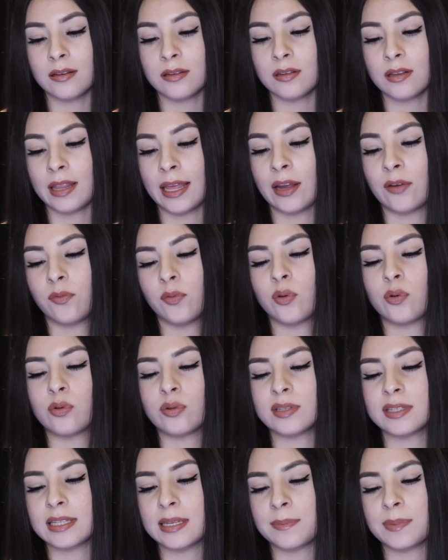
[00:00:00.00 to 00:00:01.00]
Like
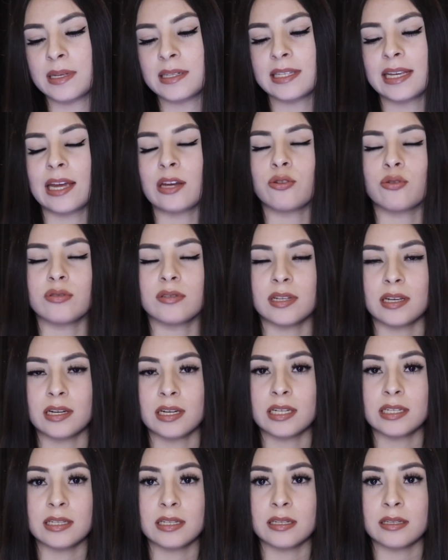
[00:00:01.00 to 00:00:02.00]
food, sleeping schedule,
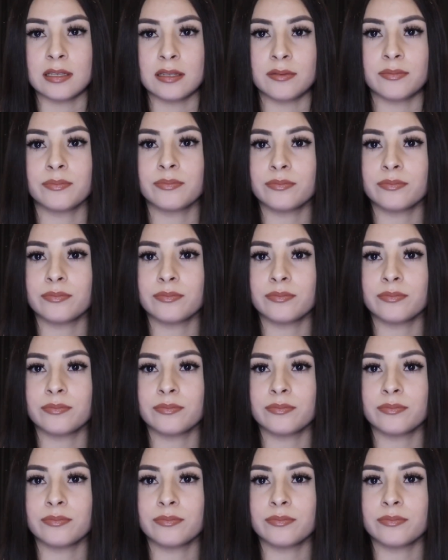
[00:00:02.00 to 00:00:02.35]
sicknesses.